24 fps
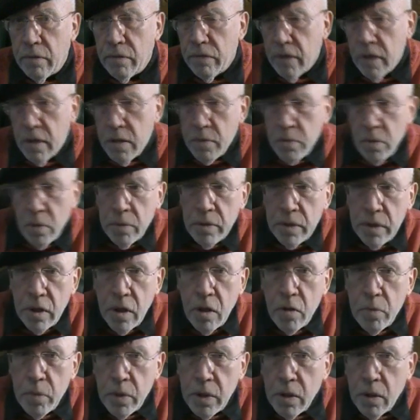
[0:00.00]
In fact, there's probably
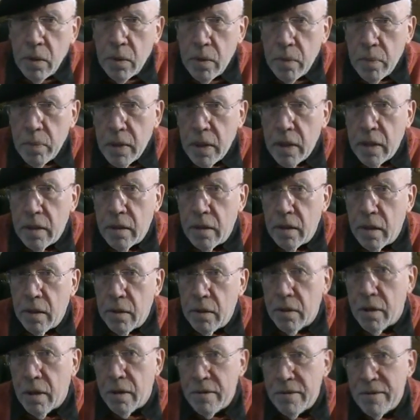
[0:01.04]
nobody on the planet now
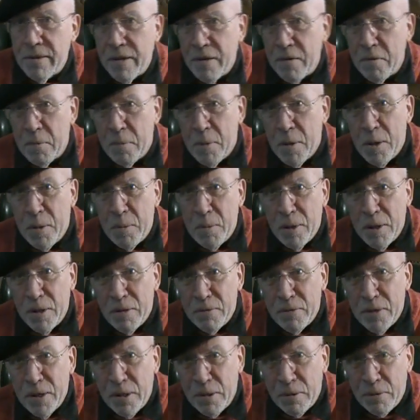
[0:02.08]
that doesn't have a
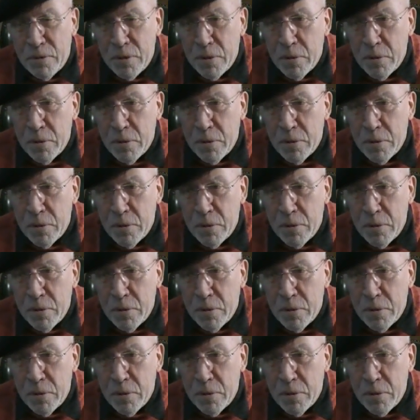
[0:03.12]
mobile phone,